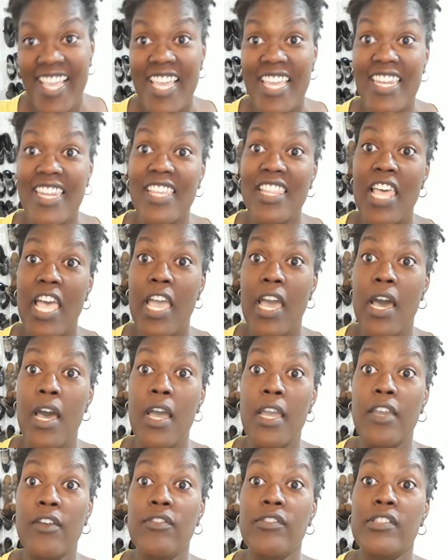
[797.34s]
They're like,
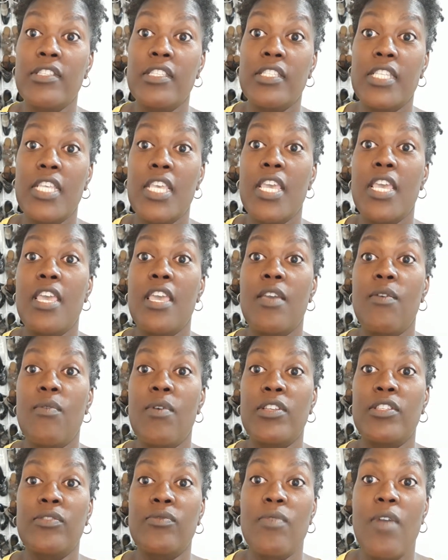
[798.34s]
Aunt Christine,
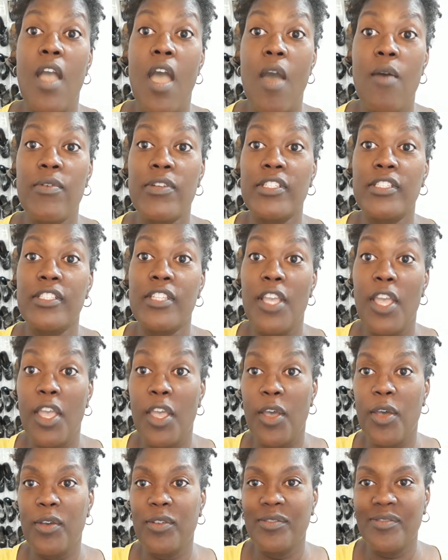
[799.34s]
what's wrong with
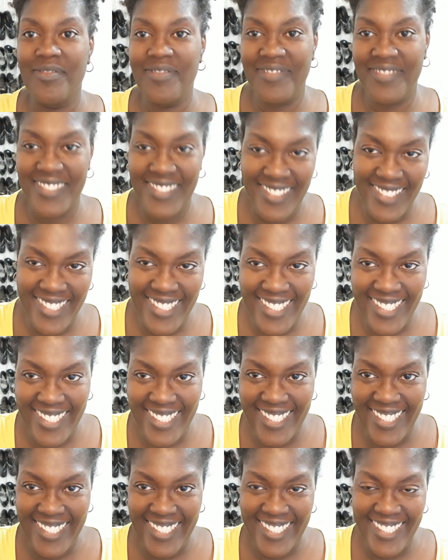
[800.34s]

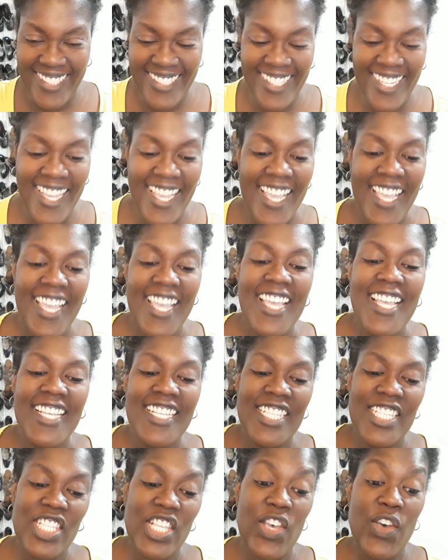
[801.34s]
you?
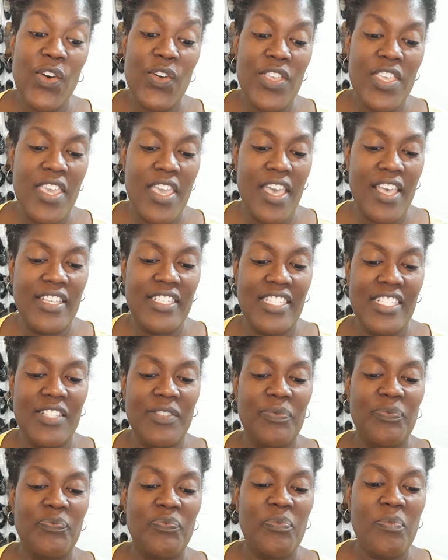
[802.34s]
So yes,
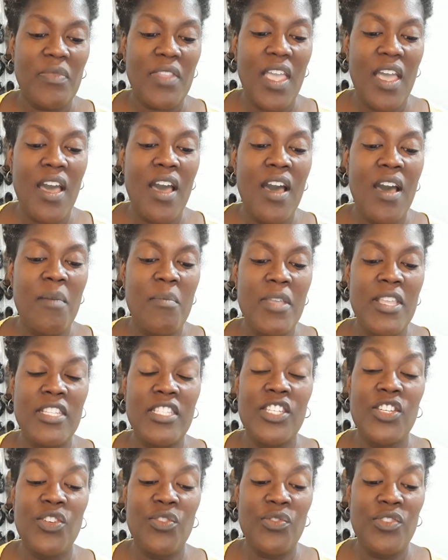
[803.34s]
it
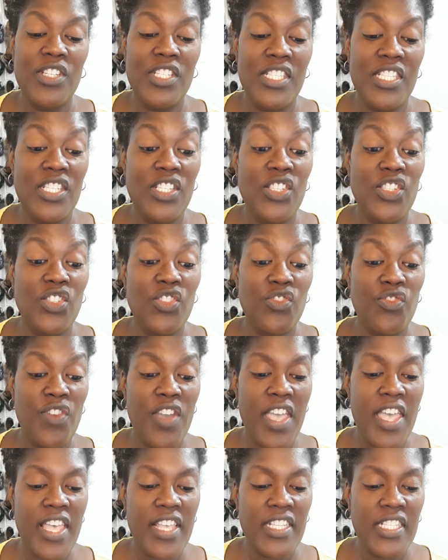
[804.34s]
decreases
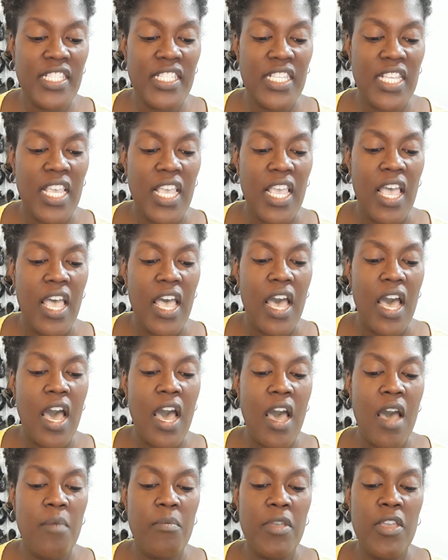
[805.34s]
stress.
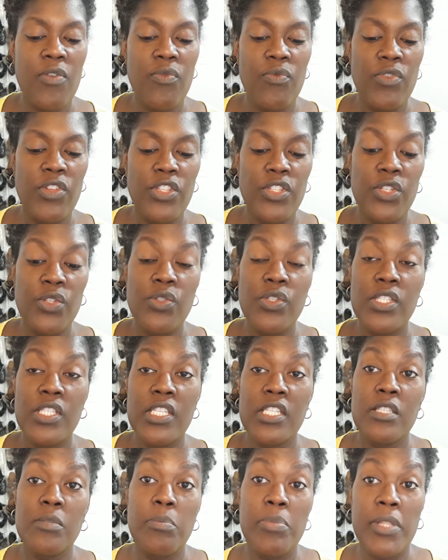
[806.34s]
It
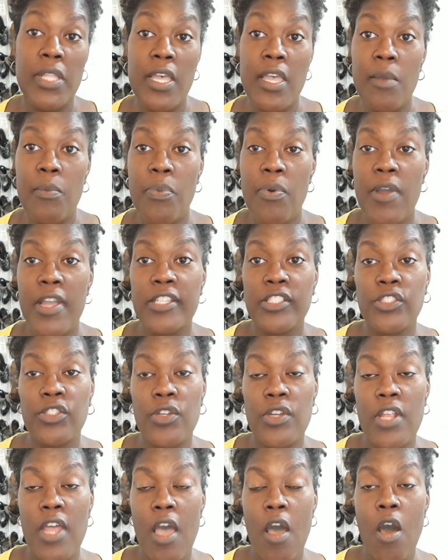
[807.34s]
reduces blood
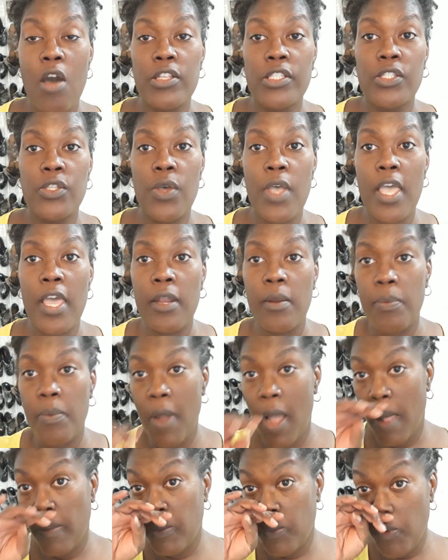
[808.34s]
pressure. And I also had a
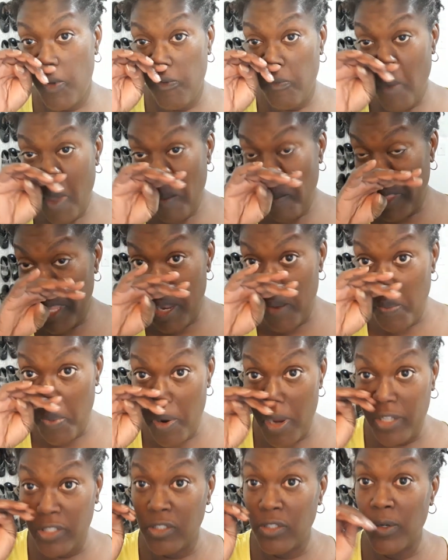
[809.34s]
problem with my blood
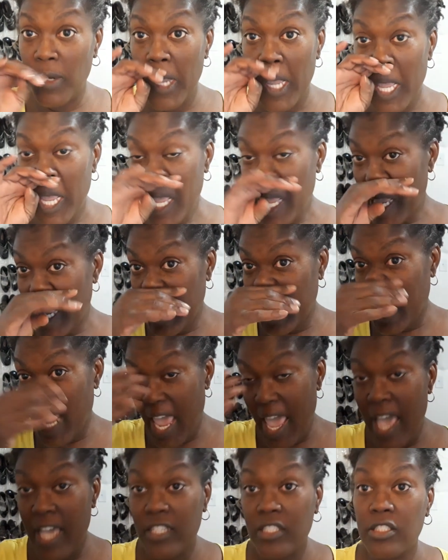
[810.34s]
pressure. And
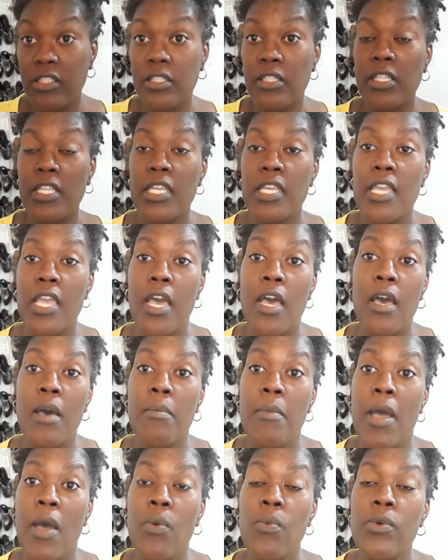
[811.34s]
actually,
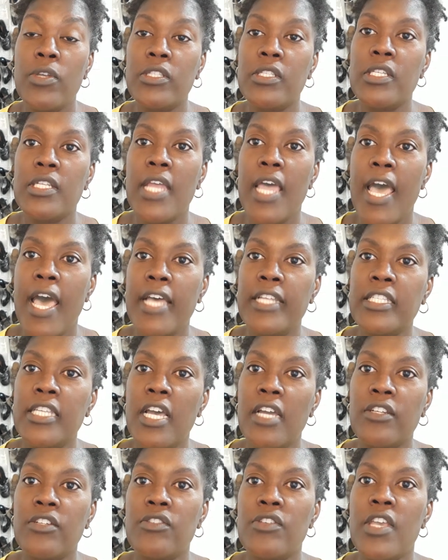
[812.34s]
I went to the eye
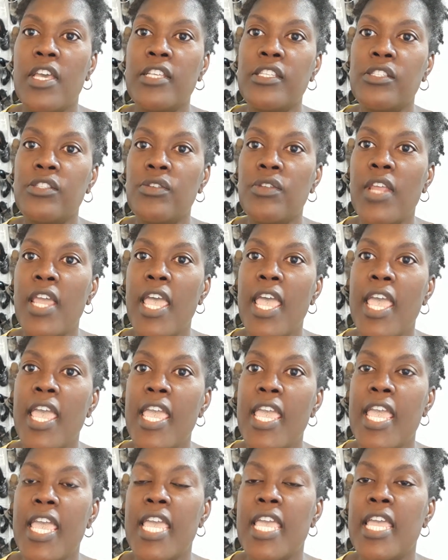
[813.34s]
doctor
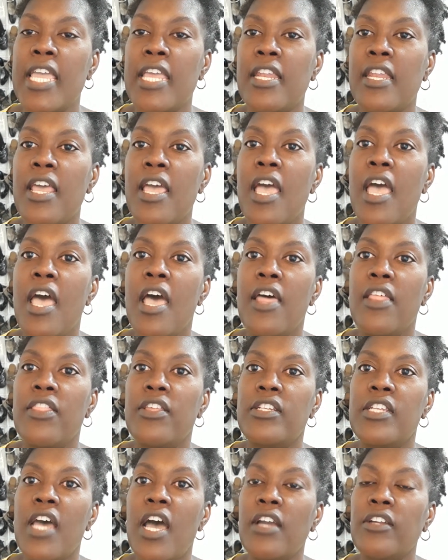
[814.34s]
yesterday, and
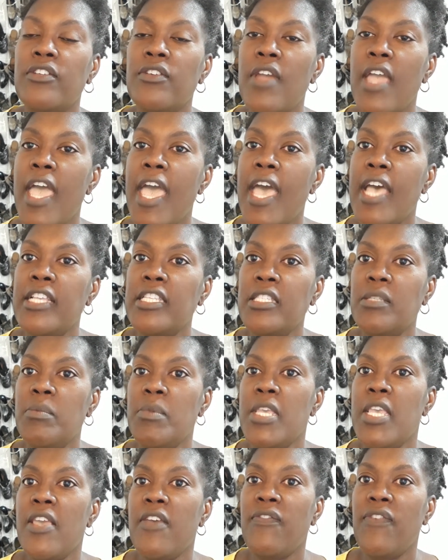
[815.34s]
the doctor asked
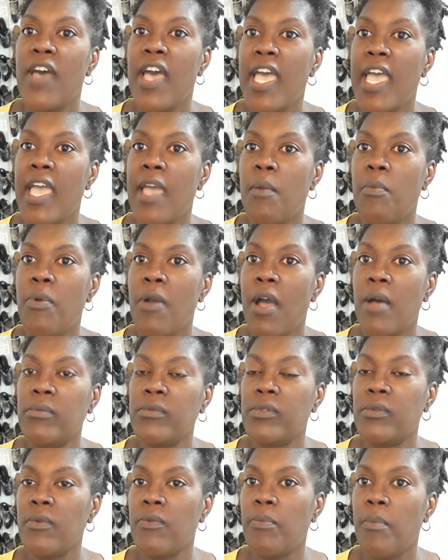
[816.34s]
me if I had
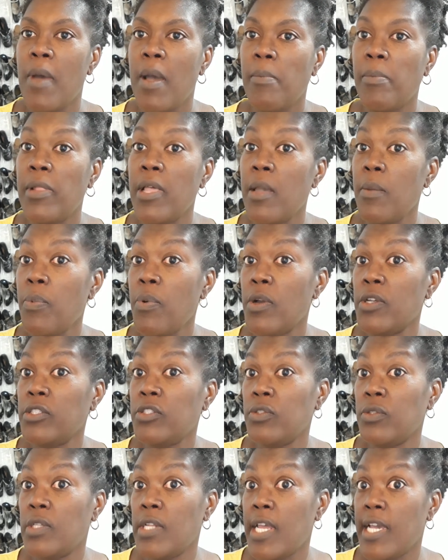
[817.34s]
problems with my blood
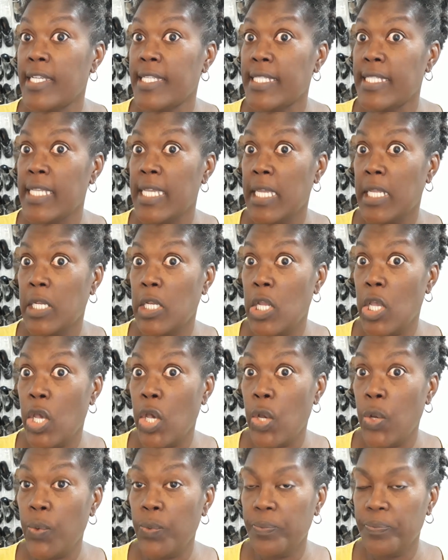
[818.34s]
pressure, and I said
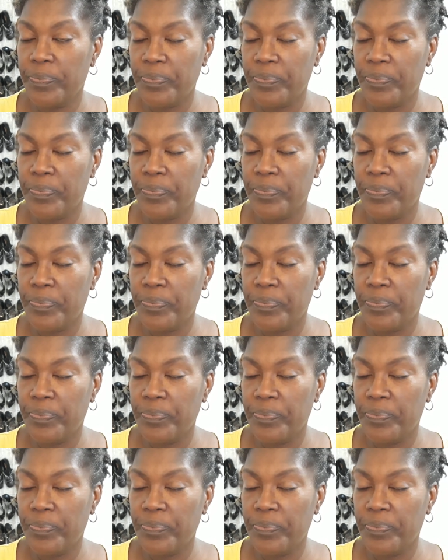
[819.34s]
no.